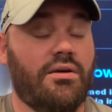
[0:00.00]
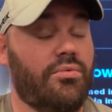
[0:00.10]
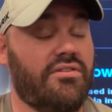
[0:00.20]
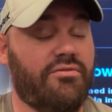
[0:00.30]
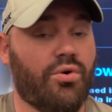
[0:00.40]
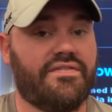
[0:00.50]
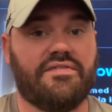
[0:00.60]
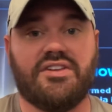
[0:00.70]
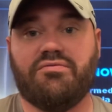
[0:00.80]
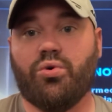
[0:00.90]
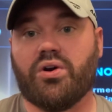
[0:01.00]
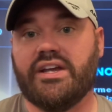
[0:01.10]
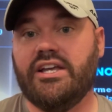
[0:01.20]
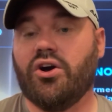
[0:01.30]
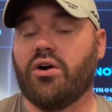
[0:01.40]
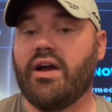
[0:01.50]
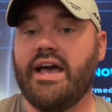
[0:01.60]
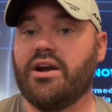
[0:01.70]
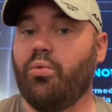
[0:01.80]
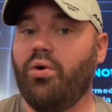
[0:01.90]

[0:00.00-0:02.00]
with a 454 ERA and a